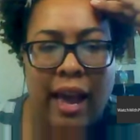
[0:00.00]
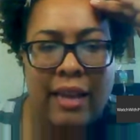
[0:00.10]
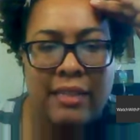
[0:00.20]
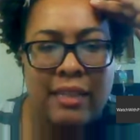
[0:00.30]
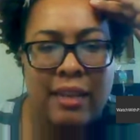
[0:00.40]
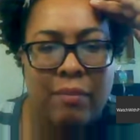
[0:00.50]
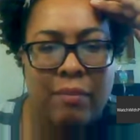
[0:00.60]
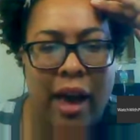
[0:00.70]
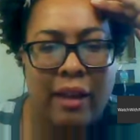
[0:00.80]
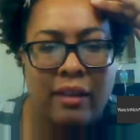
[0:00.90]
asked him
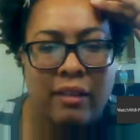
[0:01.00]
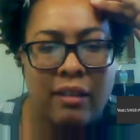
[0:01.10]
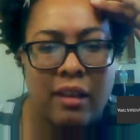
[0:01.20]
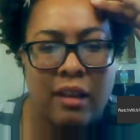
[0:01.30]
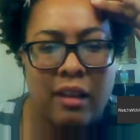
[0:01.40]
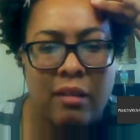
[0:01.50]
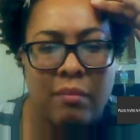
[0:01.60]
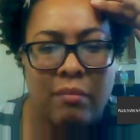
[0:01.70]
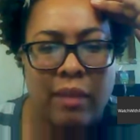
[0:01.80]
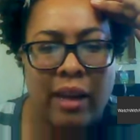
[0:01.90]
that?
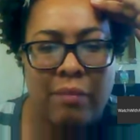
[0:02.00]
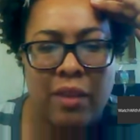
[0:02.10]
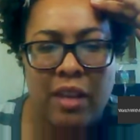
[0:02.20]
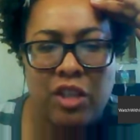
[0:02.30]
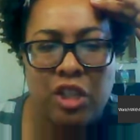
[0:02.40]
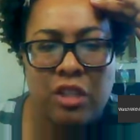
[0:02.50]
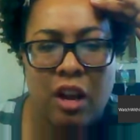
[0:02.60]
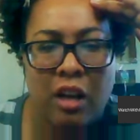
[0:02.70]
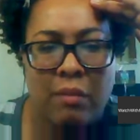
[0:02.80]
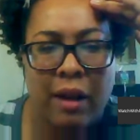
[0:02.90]
And I'm thinking she's
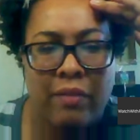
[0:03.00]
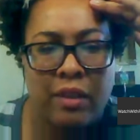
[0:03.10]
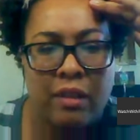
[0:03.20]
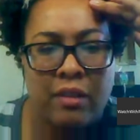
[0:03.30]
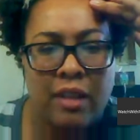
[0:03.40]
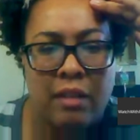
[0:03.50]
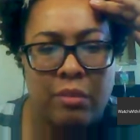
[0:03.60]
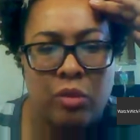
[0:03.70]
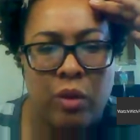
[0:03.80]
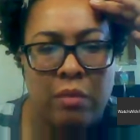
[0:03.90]
talking about the scene
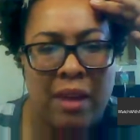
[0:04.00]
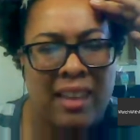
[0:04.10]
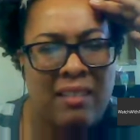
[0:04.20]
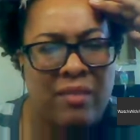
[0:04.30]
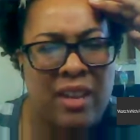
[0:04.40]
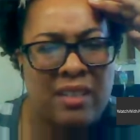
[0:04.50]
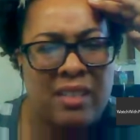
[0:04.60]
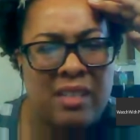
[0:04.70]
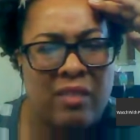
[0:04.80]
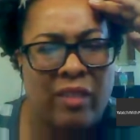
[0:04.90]
between Mellie and
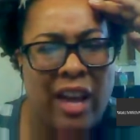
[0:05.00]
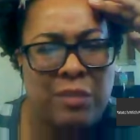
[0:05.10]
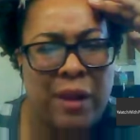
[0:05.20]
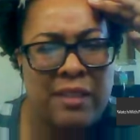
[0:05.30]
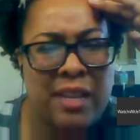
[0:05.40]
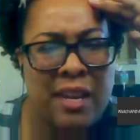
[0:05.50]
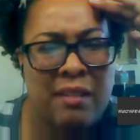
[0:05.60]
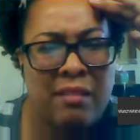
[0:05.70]
Fitz, the flashback scene?